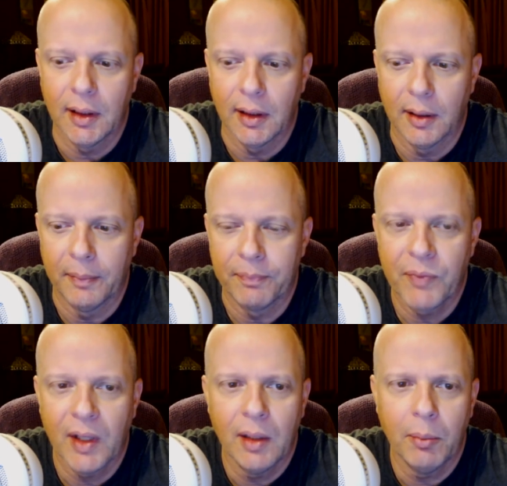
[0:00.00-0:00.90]

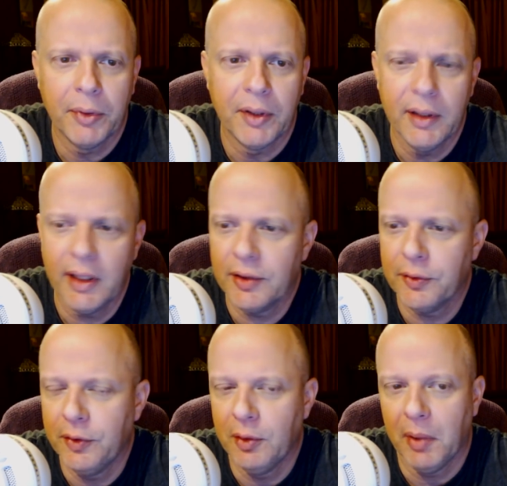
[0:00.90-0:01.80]
But the
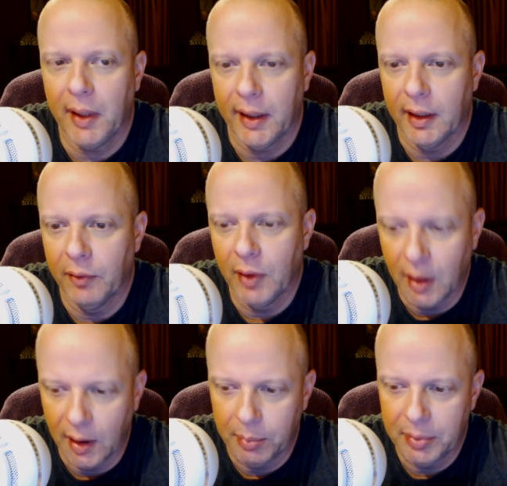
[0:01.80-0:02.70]
next film I have
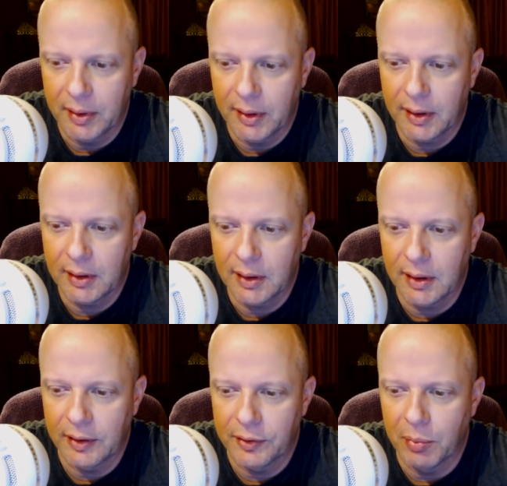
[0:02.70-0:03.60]
up
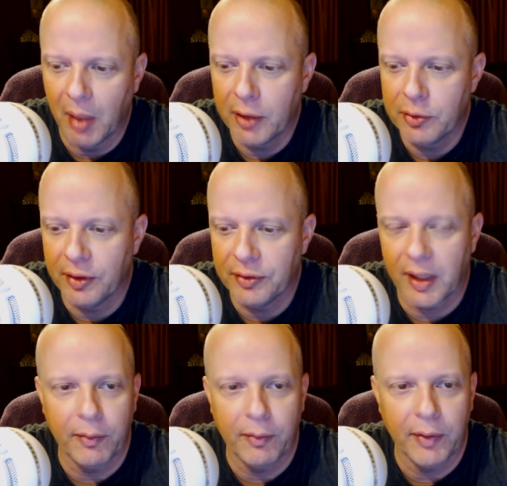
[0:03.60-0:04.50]
is
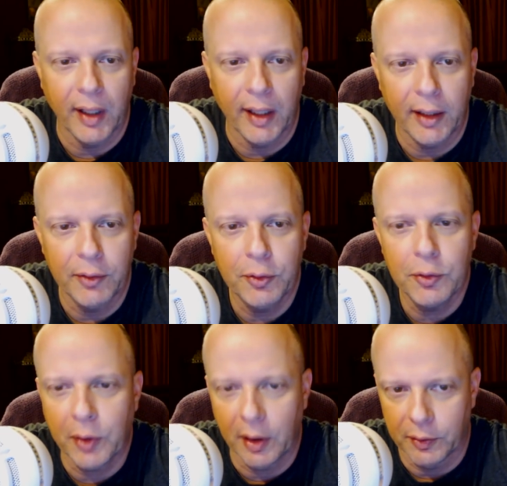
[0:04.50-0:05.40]
Madras Cafe. I got
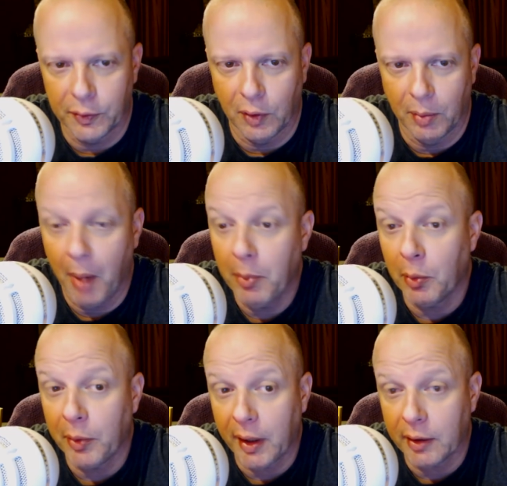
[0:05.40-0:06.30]
two trailers for him. I'm
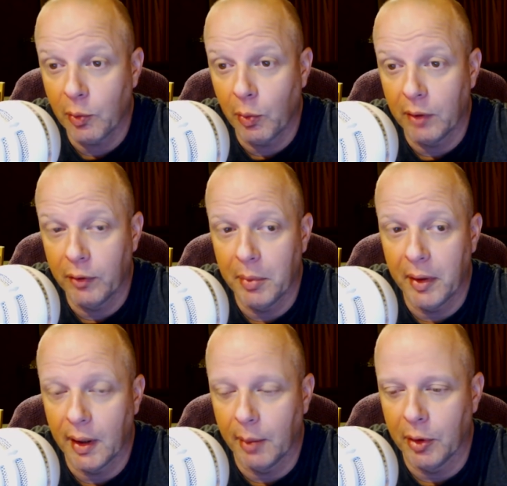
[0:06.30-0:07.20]
going to react to one of
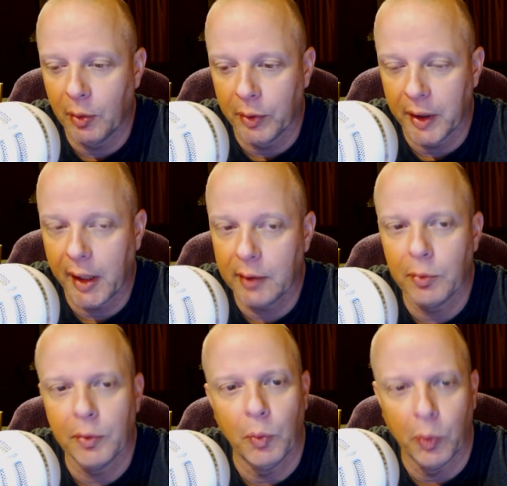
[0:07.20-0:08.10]
them, and then I'm going to
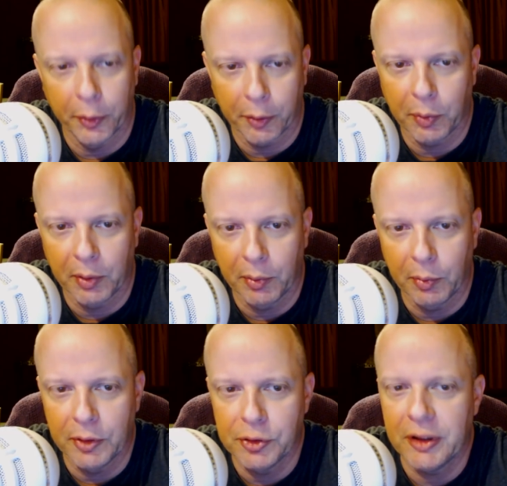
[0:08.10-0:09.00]
react with the Warrior Queen
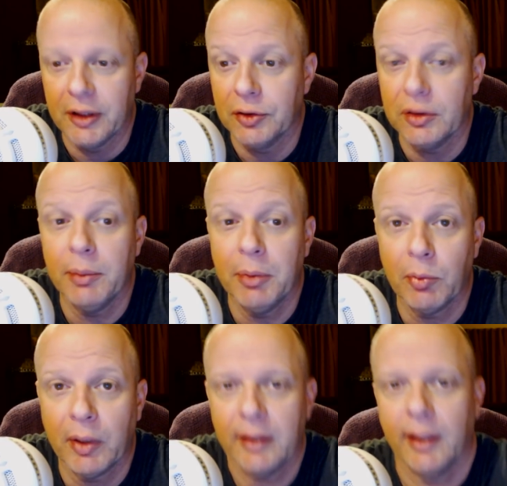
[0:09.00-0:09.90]
with one. She is
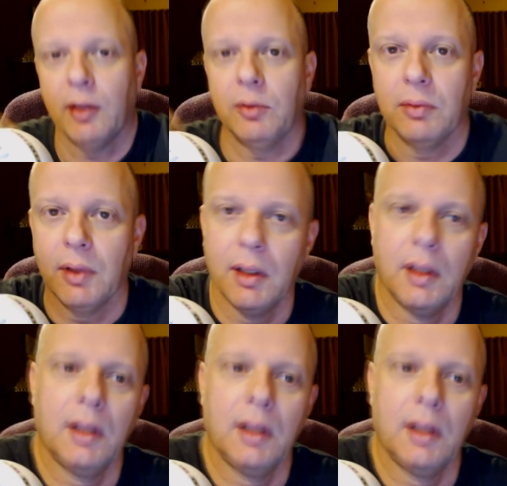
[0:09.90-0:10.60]
sleeping right now.